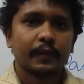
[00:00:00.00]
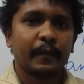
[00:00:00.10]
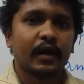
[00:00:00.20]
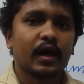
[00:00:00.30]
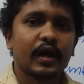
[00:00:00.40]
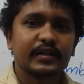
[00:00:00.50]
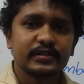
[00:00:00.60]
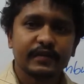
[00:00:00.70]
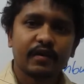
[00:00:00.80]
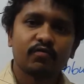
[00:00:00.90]
Makara has
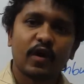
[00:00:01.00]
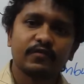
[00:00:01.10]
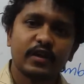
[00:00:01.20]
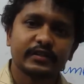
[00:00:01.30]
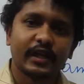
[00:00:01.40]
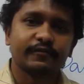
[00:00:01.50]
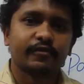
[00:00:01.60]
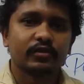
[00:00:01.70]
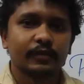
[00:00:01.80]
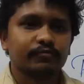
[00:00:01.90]
given 1 week time
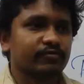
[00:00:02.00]
for them.